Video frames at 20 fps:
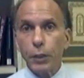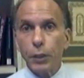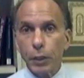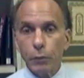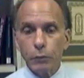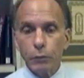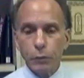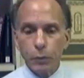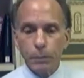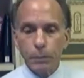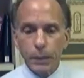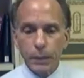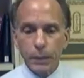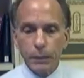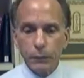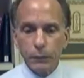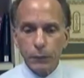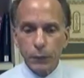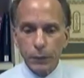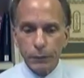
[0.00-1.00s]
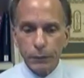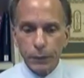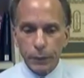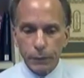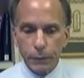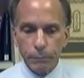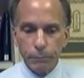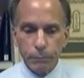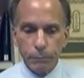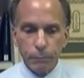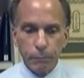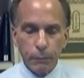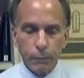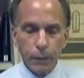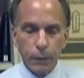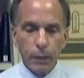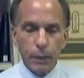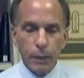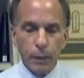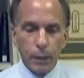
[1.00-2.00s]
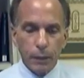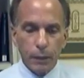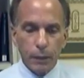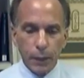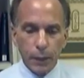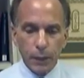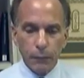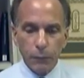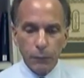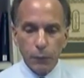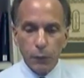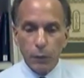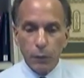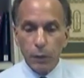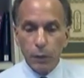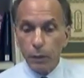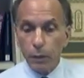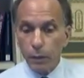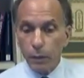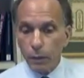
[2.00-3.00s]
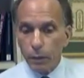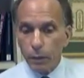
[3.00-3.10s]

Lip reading: known to be inferior. Therefore,